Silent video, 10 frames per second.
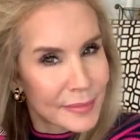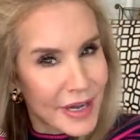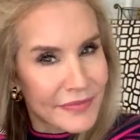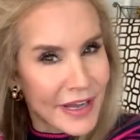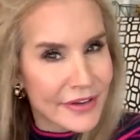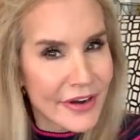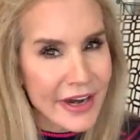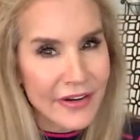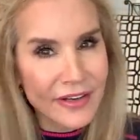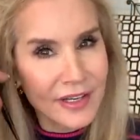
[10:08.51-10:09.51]
buff out your
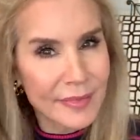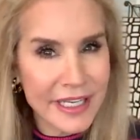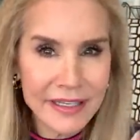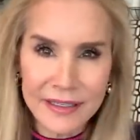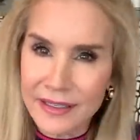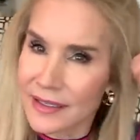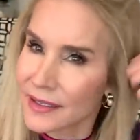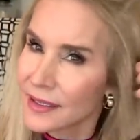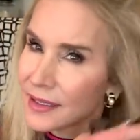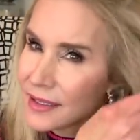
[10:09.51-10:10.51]
hair a little bit.
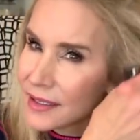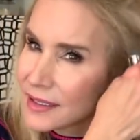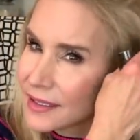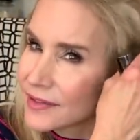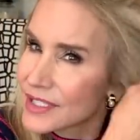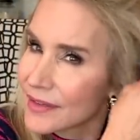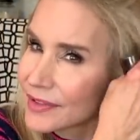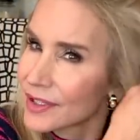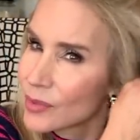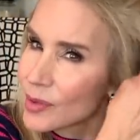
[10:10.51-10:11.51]
Give yourself a
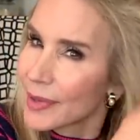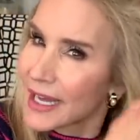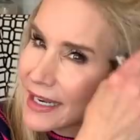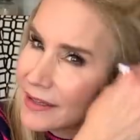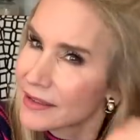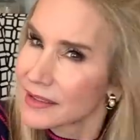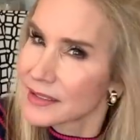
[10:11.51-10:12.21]
little more body.